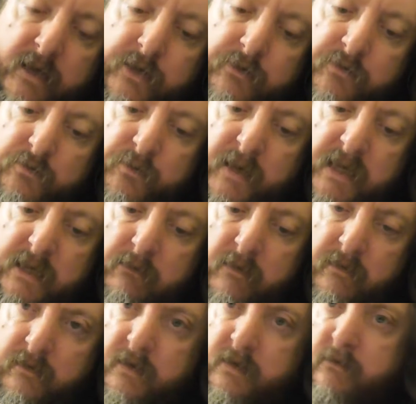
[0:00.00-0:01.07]
She was messing
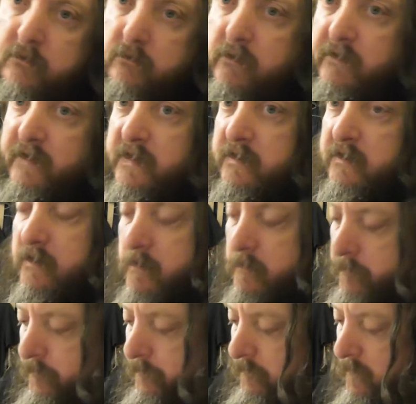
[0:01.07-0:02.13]
with his
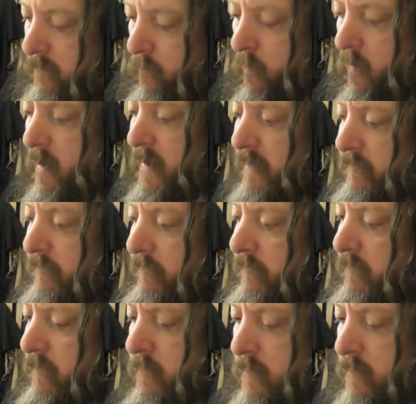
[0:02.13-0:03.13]
wife.